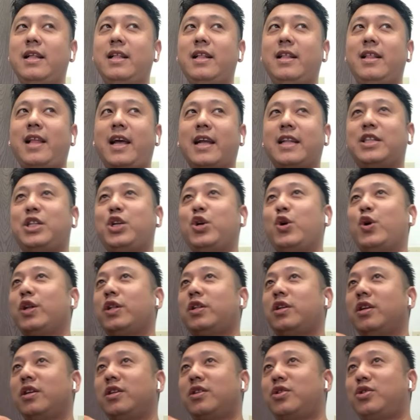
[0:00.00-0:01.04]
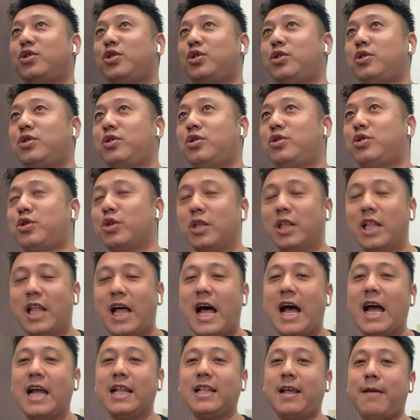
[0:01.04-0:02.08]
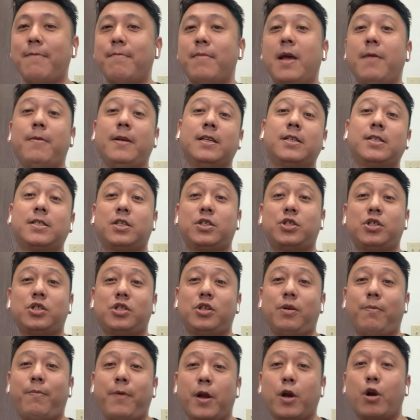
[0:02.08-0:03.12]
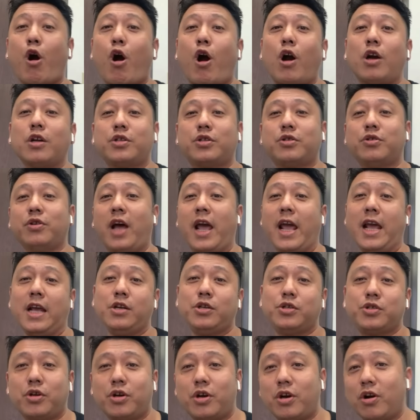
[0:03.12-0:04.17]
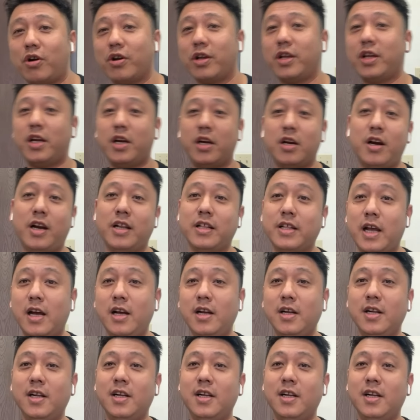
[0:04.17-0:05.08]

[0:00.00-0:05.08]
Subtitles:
like during the July they may be shipping cars to Asia or here and there.